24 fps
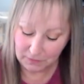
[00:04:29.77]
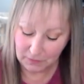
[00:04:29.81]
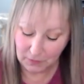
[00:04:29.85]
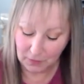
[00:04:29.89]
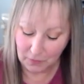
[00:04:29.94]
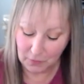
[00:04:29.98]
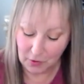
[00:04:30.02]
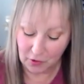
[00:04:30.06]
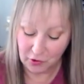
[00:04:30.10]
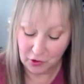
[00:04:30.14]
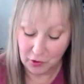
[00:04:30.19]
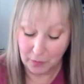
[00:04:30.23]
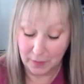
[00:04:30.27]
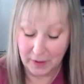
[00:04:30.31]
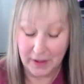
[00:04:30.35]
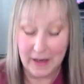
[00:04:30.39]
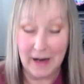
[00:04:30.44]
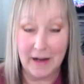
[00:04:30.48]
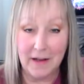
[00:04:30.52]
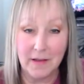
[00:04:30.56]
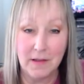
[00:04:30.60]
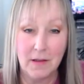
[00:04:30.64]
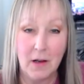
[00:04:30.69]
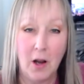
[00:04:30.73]
Well, she'll be
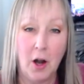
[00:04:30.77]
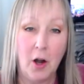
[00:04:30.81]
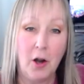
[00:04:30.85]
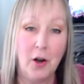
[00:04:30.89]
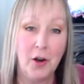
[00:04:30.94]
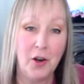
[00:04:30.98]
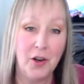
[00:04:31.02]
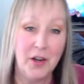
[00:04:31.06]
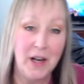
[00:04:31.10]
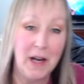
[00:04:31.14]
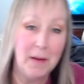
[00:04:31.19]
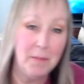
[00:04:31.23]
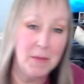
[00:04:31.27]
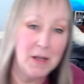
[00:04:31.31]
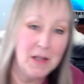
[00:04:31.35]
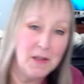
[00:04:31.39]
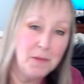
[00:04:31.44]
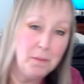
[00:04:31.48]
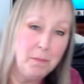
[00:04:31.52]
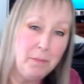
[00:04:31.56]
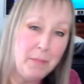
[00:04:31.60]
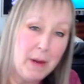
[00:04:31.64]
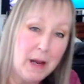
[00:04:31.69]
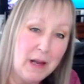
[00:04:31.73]
8. Her name is
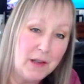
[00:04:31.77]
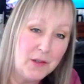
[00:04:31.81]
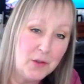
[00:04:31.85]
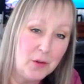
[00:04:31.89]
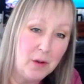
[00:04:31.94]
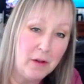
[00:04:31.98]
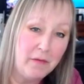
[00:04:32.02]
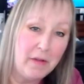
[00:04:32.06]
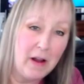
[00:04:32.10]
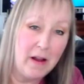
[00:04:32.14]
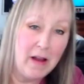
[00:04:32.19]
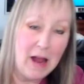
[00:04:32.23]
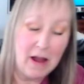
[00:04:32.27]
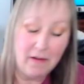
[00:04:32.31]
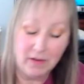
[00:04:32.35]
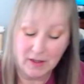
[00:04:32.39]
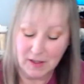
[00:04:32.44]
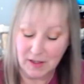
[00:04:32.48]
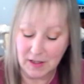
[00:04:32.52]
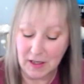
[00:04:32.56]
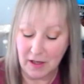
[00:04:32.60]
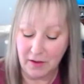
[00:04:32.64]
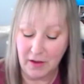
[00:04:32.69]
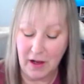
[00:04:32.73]
Basil, if I haven't
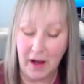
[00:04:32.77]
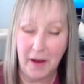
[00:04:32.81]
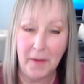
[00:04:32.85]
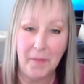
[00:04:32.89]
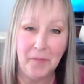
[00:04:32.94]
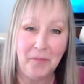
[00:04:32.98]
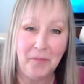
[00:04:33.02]
said that.